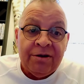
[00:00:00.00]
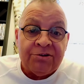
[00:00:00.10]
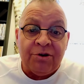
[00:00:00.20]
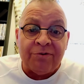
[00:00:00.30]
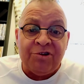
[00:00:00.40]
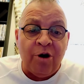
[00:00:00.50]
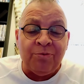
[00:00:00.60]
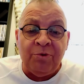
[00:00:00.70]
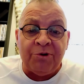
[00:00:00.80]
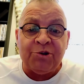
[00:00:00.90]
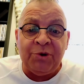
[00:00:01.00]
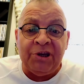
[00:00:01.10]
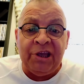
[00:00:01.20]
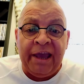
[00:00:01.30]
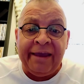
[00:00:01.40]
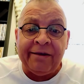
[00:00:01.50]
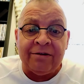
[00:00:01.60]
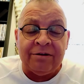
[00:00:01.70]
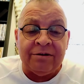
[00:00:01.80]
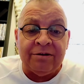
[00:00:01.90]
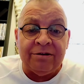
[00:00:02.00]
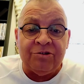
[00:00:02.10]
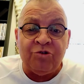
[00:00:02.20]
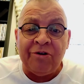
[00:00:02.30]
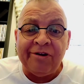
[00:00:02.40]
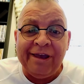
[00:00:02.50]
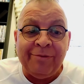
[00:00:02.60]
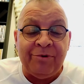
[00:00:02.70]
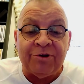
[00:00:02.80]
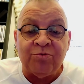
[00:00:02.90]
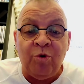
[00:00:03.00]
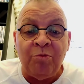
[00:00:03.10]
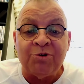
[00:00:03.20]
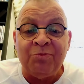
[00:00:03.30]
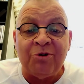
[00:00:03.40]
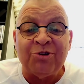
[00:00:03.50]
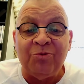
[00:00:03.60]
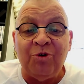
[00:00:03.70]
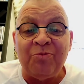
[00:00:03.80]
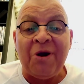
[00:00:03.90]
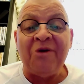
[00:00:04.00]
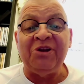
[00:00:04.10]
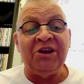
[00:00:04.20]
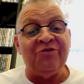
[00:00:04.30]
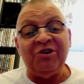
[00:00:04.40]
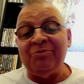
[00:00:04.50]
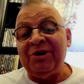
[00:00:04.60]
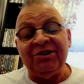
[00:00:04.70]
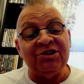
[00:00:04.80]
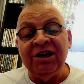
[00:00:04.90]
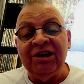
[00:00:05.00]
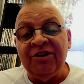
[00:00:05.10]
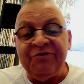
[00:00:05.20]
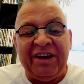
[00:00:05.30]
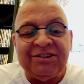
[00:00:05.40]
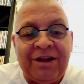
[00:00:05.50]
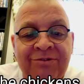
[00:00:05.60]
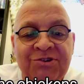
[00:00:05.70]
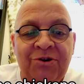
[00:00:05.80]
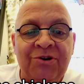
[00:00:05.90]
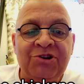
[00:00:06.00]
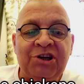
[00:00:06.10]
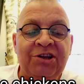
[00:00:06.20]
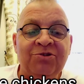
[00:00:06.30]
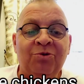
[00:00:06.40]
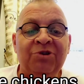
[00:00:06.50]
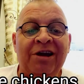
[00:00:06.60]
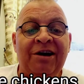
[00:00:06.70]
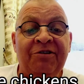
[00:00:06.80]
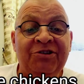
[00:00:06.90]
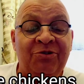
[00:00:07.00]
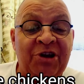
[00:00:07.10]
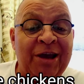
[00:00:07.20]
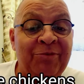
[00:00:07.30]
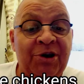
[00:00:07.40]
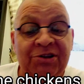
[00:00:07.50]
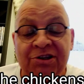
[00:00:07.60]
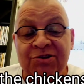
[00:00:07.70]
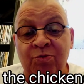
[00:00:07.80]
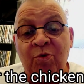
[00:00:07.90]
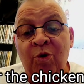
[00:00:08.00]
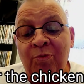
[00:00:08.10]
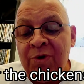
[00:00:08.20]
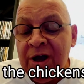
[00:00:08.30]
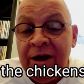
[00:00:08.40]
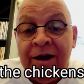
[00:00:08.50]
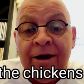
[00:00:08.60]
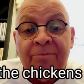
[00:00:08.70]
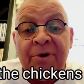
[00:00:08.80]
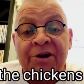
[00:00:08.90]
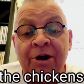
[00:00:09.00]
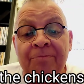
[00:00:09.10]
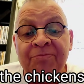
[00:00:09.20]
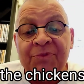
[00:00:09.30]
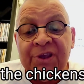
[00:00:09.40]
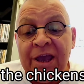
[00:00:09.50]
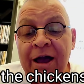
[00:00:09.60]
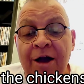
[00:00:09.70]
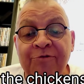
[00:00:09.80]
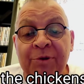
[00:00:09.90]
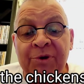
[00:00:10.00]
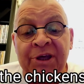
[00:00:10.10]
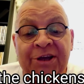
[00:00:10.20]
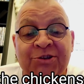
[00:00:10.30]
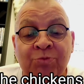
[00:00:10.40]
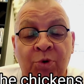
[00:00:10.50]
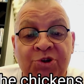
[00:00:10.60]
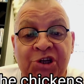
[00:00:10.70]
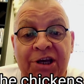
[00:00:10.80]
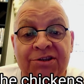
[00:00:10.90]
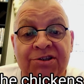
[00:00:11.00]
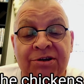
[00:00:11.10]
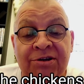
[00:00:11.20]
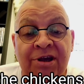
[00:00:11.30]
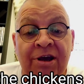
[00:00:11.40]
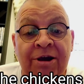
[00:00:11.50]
So I told them not to eat the egg and try and keep it as warm as possible. Apparently in the Philippines the eggs don't sit on the chickens all day like they do here because it's so warm. But yeah, hopefully we can get some more chicks and